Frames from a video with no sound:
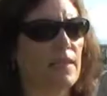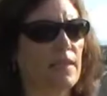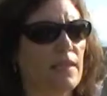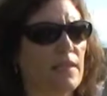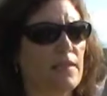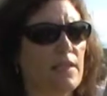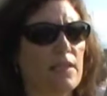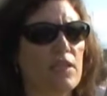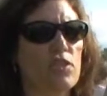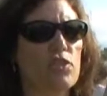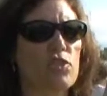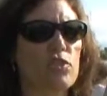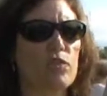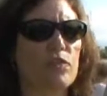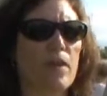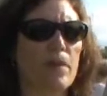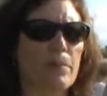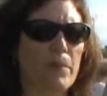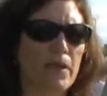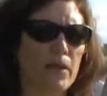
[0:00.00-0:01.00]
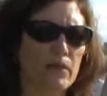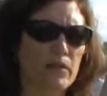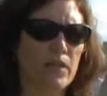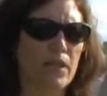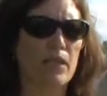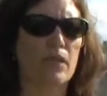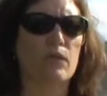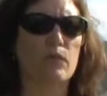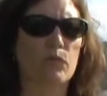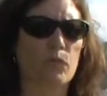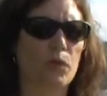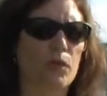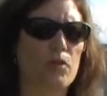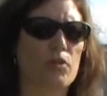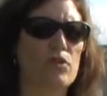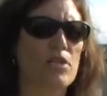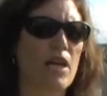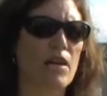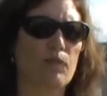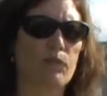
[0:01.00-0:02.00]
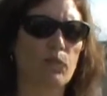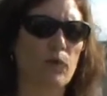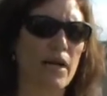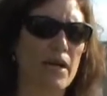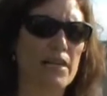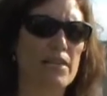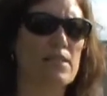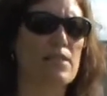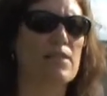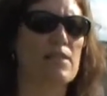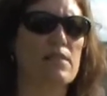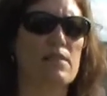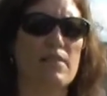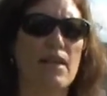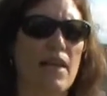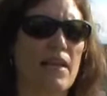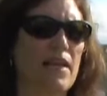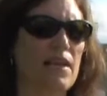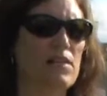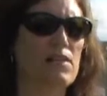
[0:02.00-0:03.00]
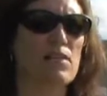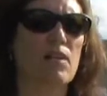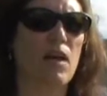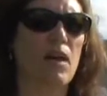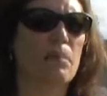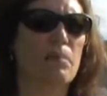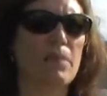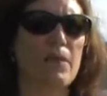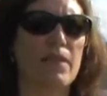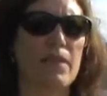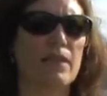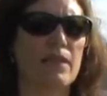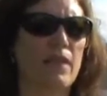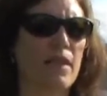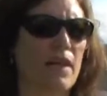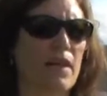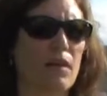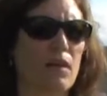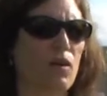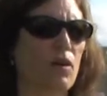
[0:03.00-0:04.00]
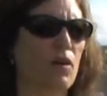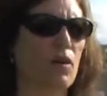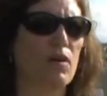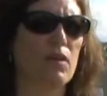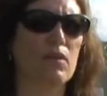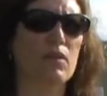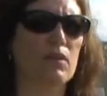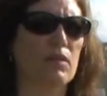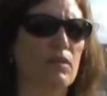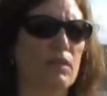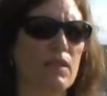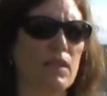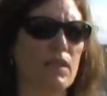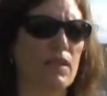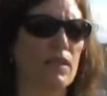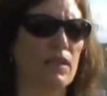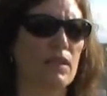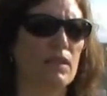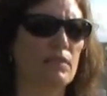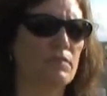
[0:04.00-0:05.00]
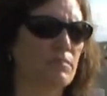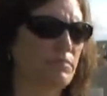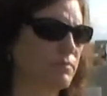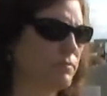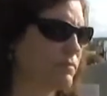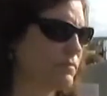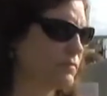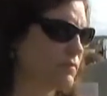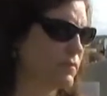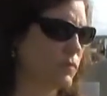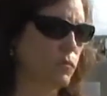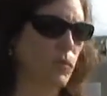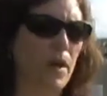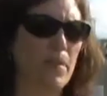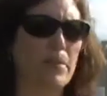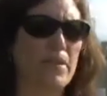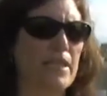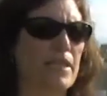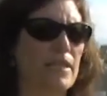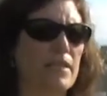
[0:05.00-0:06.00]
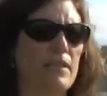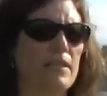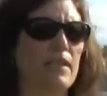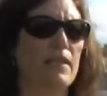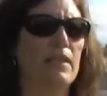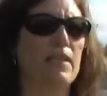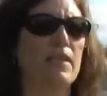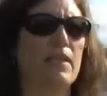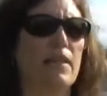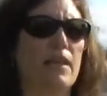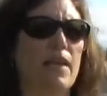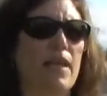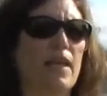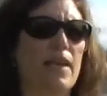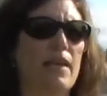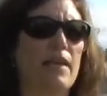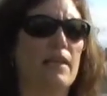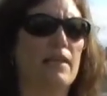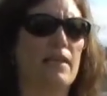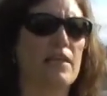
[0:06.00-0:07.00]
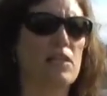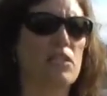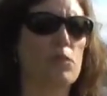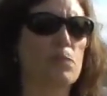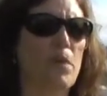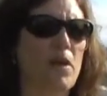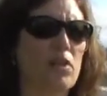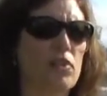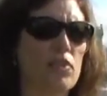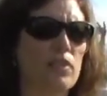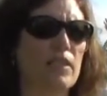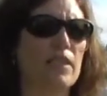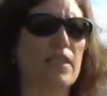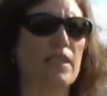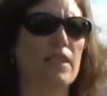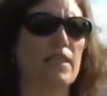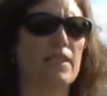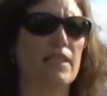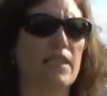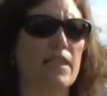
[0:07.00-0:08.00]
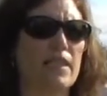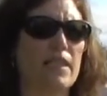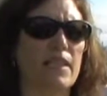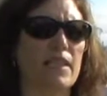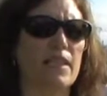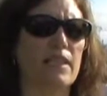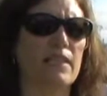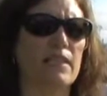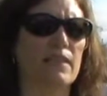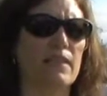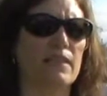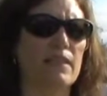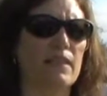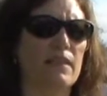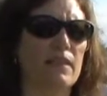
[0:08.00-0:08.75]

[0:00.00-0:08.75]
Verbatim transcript: Uh, the issue that biotech workers have rights that has not been at all uh, remedied, and especially getting